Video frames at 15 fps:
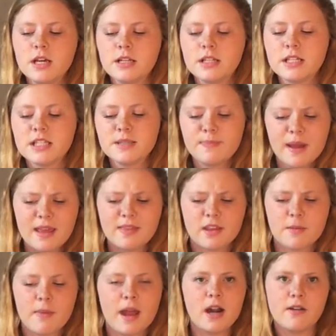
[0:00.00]
despite the
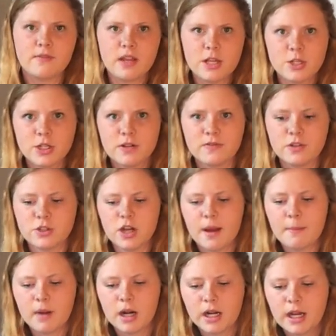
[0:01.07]
competitive nature of the
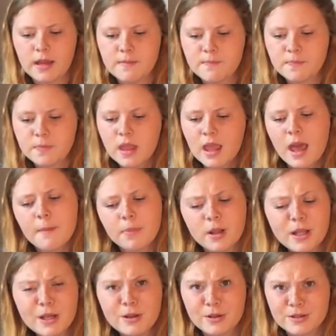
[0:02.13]
job market, and
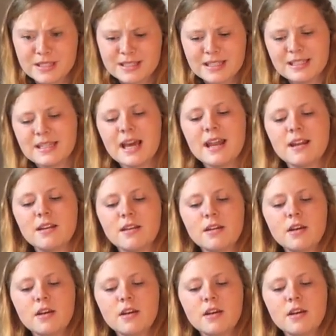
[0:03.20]
political discontent.